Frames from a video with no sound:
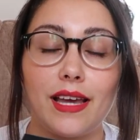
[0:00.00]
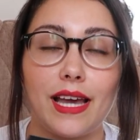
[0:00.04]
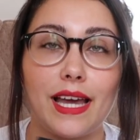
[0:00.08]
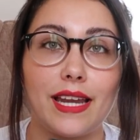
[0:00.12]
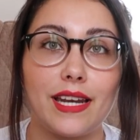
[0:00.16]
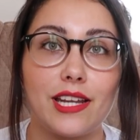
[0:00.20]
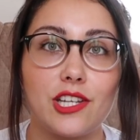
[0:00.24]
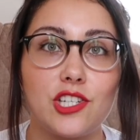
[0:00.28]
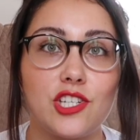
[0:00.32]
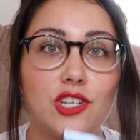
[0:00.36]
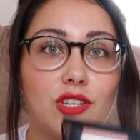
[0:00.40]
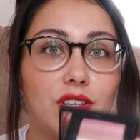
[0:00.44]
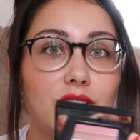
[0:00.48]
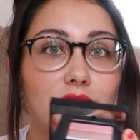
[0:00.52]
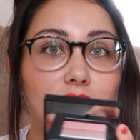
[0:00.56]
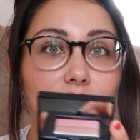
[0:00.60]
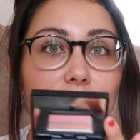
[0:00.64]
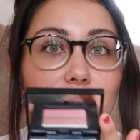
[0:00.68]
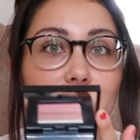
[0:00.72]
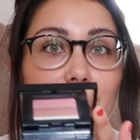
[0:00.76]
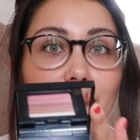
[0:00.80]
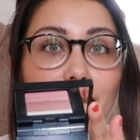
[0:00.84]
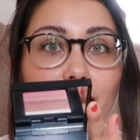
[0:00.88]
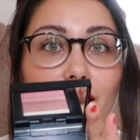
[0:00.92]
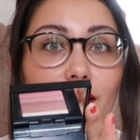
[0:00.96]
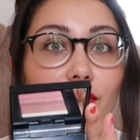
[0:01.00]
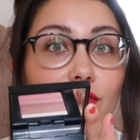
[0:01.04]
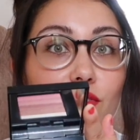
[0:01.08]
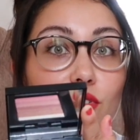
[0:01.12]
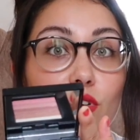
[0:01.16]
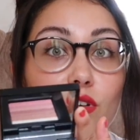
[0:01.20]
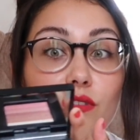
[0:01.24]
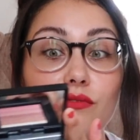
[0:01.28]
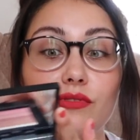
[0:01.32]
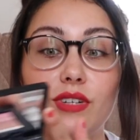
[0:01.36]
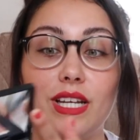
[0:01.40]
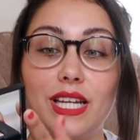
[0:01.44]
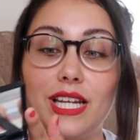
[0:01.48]
And as you can see, I've
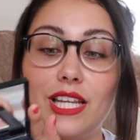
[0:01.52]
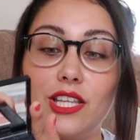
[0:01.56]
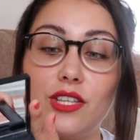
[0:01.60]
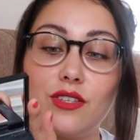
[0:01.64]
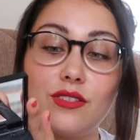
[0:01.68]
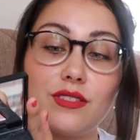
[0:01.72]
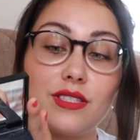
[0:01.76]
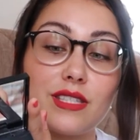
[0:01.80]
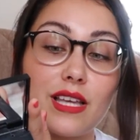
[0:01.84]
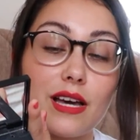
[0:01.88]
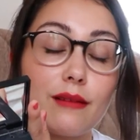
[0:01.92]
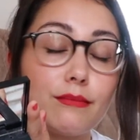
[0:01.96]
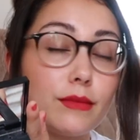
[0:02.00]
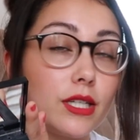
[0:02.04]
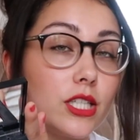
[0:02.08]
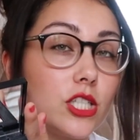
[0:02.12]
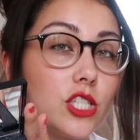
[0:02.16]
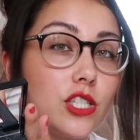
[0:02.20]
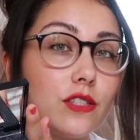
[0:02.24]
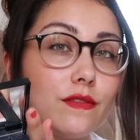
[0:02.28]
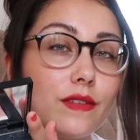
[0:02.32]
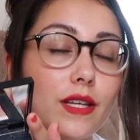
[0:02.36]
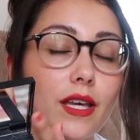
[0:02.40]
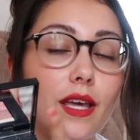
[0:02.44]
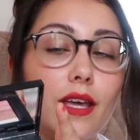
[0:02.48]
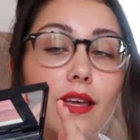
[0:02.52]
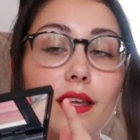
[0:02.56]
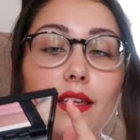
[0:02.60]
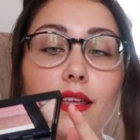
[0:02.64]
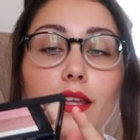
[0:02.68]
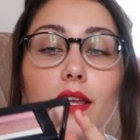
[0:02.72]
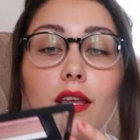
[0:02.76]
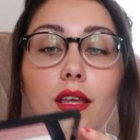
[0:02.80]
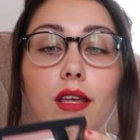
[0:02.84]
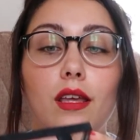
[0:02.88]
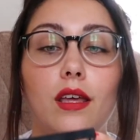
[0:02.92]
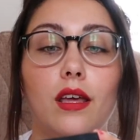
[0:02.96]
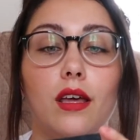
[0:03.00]
not really used that much of
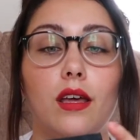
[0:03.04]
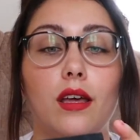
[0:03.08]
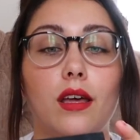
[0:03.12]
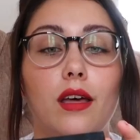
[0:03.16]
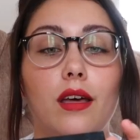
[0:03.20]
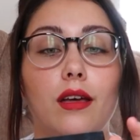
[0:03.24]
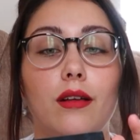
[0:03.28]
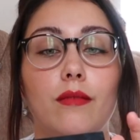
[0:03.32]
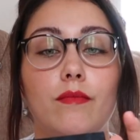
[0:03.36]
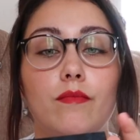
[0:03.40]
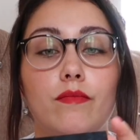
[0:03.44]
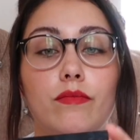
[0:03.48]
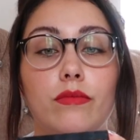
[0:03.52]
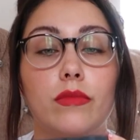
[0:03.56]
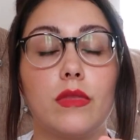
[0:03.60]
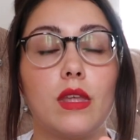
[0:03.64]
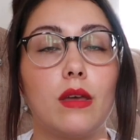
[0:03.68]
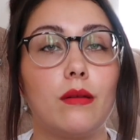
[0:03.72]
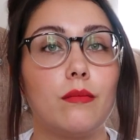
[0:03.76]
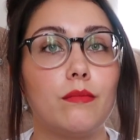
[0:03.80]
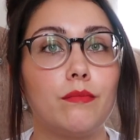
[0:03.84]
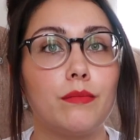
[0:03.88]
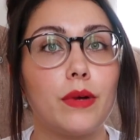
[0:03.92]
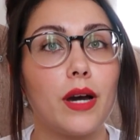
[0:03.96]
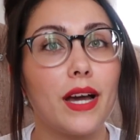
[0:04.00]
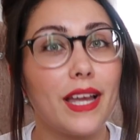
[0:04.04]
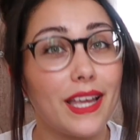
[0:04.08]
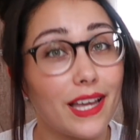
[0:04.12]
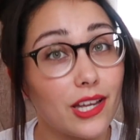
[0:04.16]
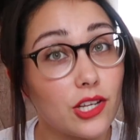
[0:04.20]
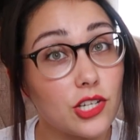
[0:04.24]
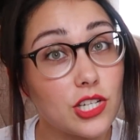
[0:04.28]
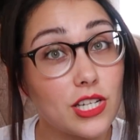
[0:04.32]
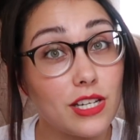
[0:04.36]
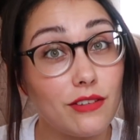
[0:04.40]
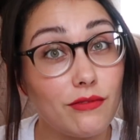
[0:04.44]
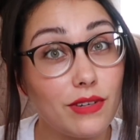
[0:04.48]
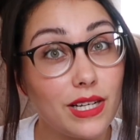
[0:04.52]
it. But I
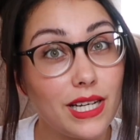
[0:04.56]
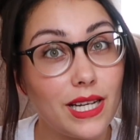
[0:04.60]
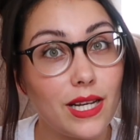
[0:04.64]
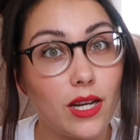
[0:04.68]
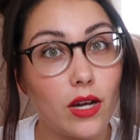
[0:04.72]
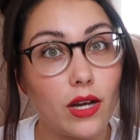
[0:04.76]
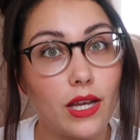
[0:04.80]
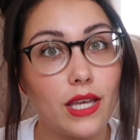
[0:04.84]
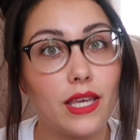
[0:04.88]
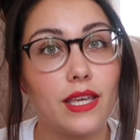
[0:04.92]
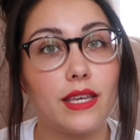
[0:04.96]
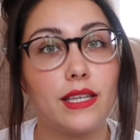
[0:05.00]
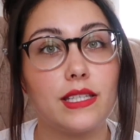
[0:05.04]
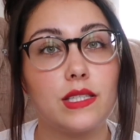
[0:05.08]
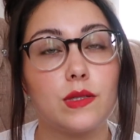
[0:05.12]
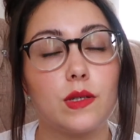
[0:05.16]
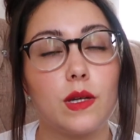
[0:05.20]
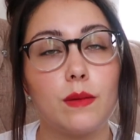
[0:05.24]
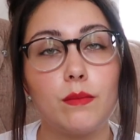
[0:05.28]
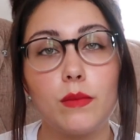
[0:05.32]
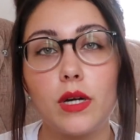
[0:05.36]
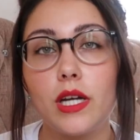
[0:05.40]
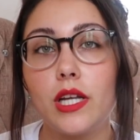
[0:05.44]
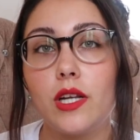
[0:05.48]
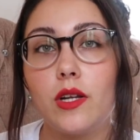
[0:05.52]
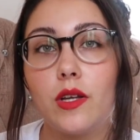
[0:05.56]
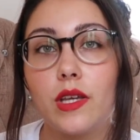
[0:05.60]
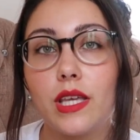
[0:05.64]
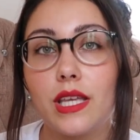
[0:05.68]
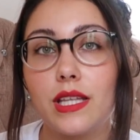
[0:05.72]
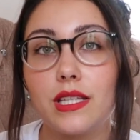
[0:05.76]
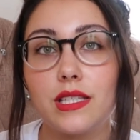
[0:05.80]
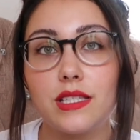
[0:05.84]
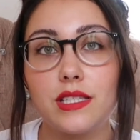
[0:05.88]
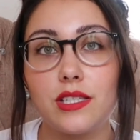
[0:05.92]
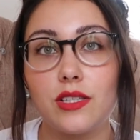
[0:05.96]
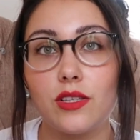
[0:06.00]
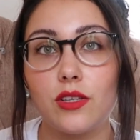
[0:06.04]
actually really like it, so I might look
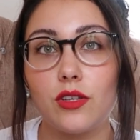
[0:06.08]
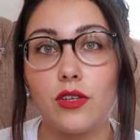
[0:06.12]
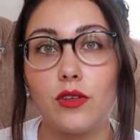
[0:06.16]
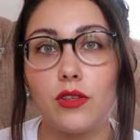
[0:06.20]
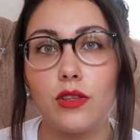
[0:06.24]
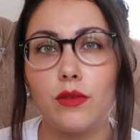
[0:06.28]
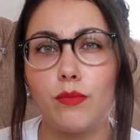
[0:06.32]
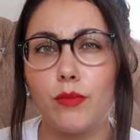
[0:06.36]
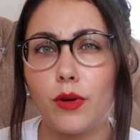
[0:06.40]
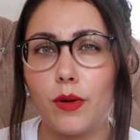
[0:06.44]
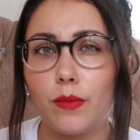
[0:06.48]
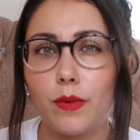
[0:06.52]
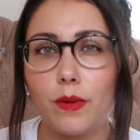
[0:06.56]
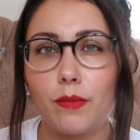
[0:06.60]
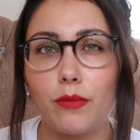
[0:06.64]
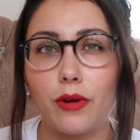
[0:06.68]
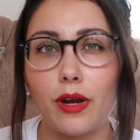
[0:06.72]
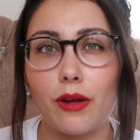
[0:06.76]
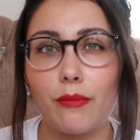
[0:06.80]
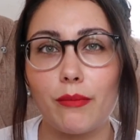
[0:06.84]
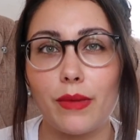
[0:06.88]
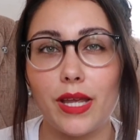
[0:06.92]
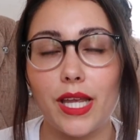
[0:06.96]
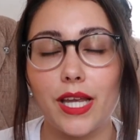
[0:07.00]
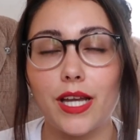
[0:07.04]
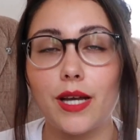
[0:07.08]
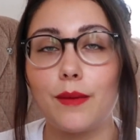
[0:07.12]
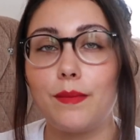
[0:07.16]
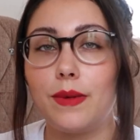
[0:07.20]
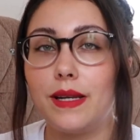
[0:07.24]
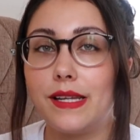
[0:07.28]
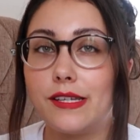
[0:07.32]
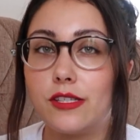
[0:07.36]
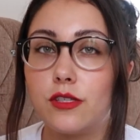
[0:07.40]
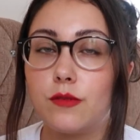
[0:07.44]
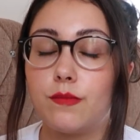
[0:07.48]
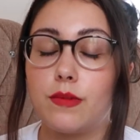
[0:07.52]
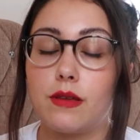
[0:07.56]
into the Bobbi Brown makeup
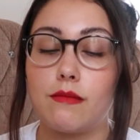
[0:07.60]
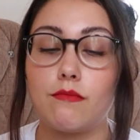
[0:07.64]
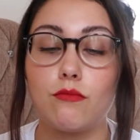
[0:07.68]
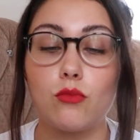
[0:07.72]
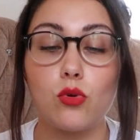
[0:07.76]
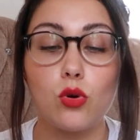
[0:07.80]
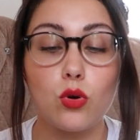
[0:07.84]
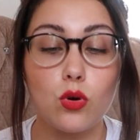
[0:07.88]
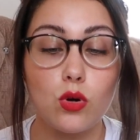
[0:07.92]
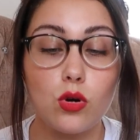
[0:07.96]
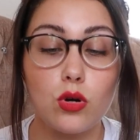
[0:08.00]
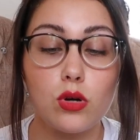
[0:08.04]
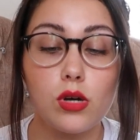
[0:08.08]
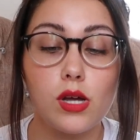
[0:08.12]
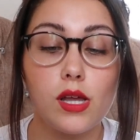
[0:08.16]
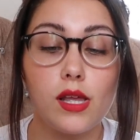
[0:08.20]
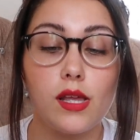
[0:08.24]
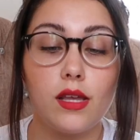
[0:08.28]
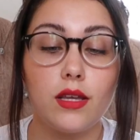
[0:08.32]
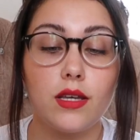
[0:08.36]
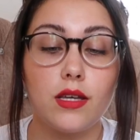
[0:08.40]
a little bit more.